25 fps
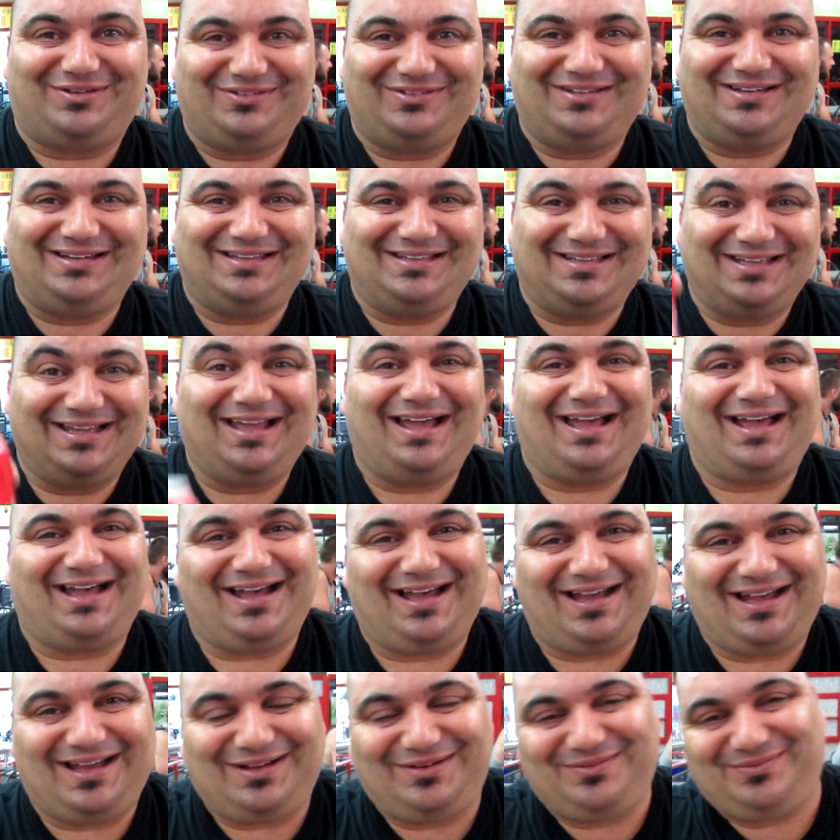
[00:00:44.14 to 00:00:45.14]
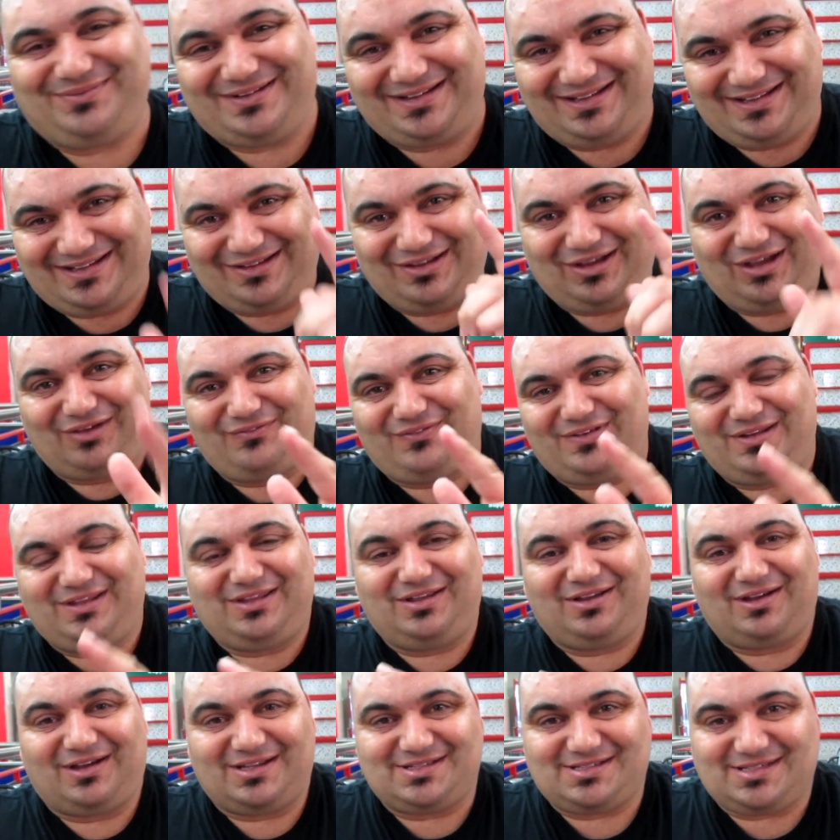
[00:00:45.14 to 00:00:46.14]
Really. Ha. yeah, hopefully
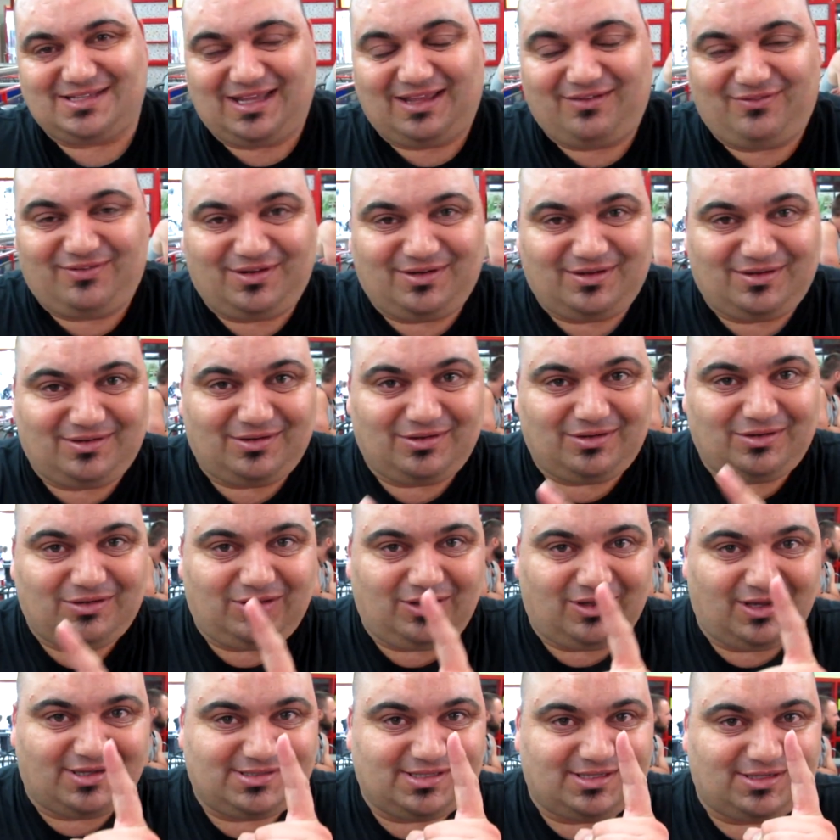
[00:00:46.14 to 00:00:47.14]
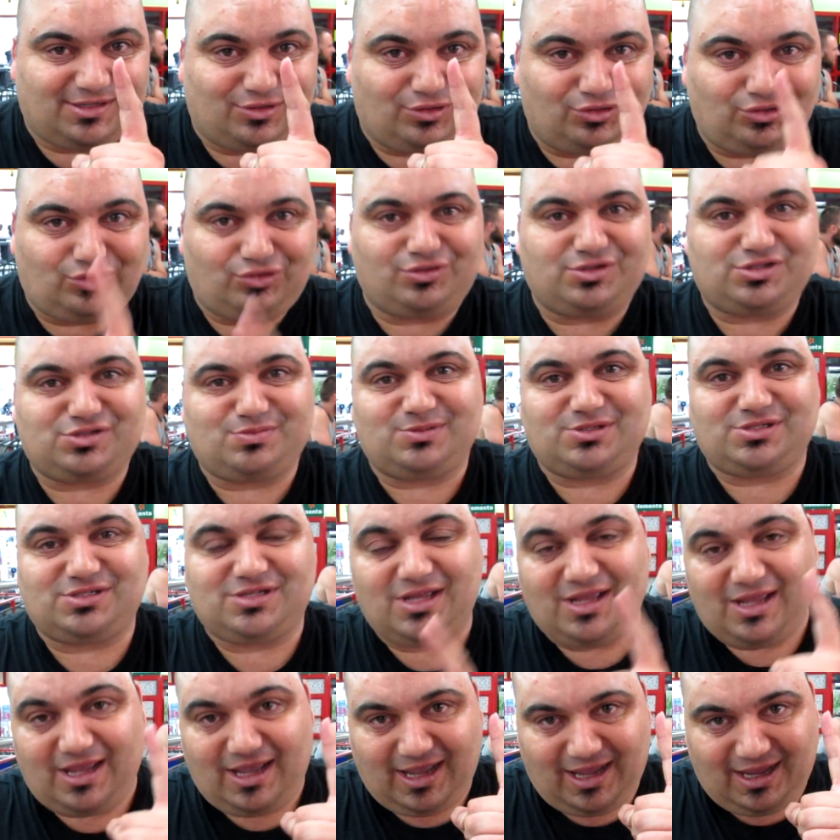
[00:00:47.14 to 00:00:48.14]
you guys are having you guys had a good Christmas
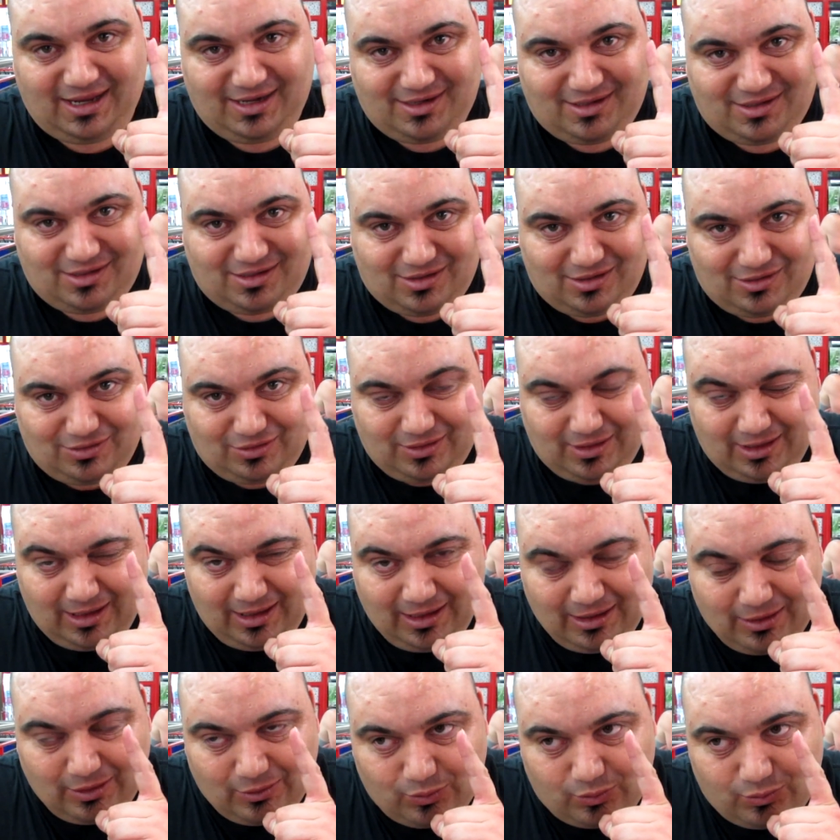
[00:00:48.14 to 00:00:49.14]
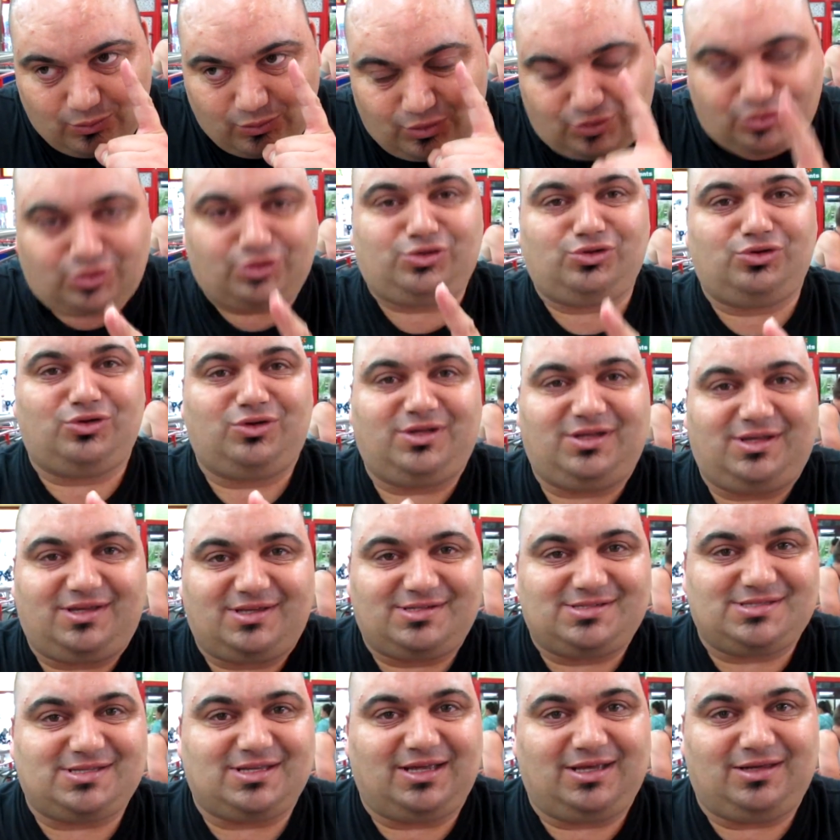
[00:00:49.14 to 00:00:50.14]
and a uh, good New
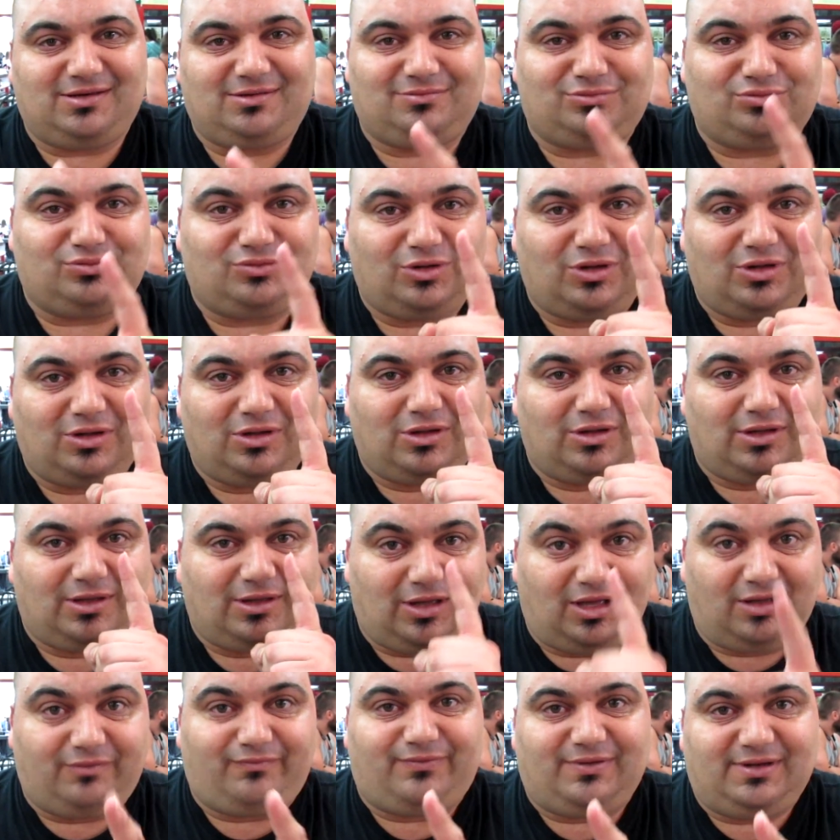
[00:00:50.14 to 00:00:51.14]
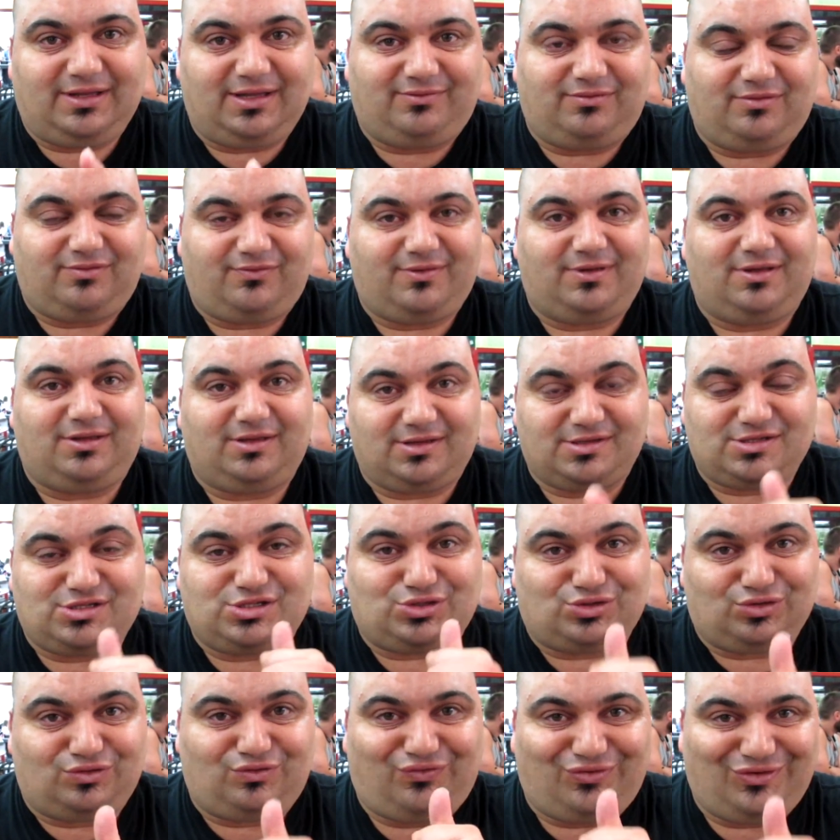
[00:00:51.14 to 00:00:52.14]
Year's and hopefully everything
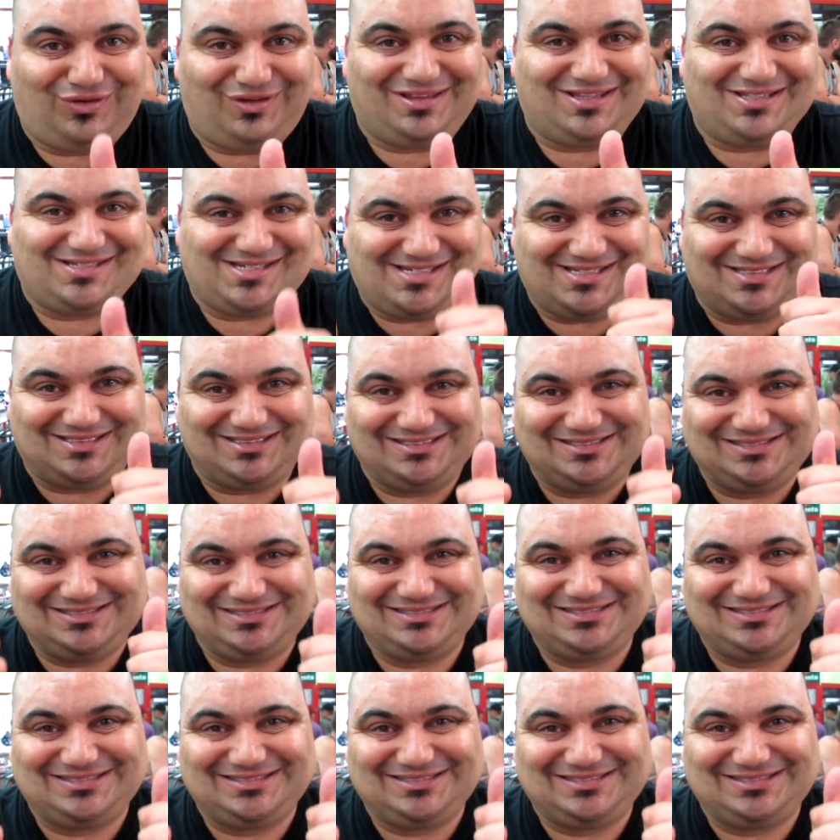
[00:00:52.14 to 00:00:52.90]
is good for you this year.